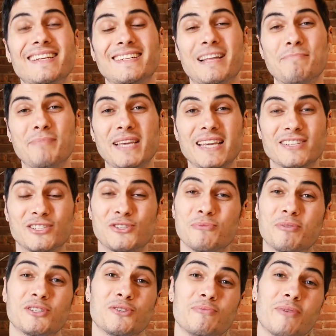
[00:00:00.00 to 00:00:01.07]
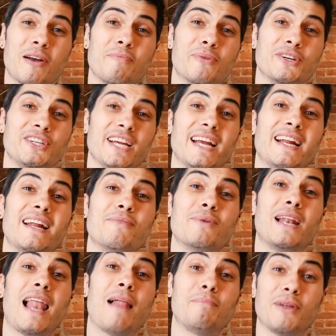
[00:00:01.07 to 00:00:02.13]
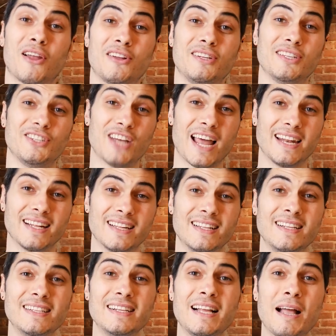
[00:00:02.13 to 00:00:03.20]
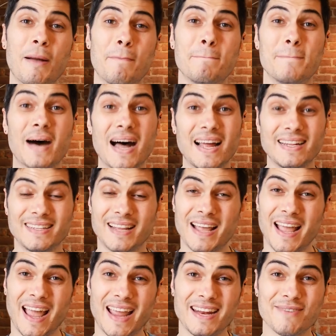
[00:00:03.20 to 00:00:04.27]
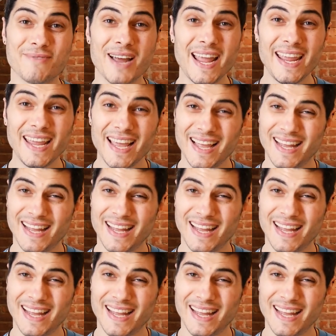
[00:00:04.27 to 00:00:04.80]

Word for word: That'd be super, super appreciated and will help a lot the channel. But anyway,